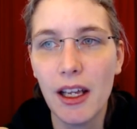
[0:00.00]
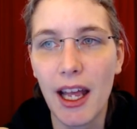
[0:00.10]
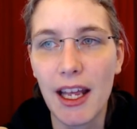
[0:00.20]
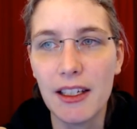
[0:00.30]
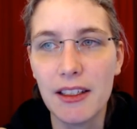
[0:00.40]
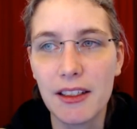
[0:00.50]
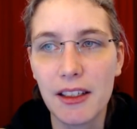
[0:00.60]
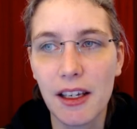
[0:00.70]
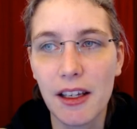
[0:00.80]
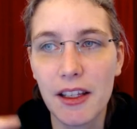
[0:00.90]
And
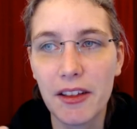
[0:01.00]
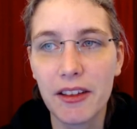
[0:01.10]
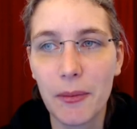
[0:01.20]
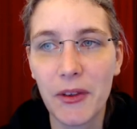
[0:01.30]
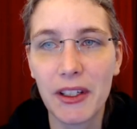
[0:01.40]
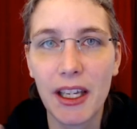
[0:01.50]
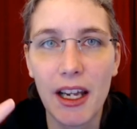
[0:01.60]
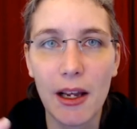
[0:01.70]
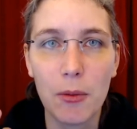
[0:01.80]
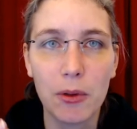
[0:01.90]
uh, this is something that
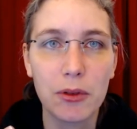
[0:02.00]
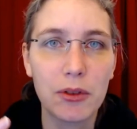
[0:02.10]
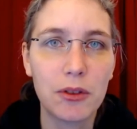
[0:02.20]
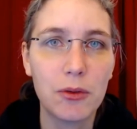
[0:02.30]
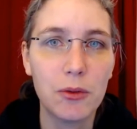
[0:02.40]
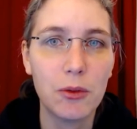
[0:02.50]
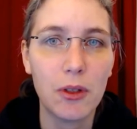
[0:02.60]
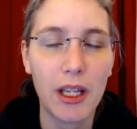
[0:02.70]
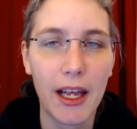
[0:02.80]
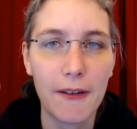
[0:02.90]
I want to
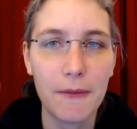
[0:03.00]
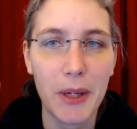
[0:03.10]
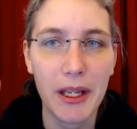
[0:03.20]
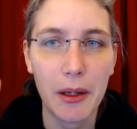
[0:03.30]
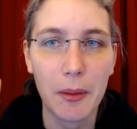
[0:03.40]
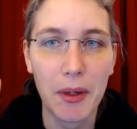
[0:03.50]
have my,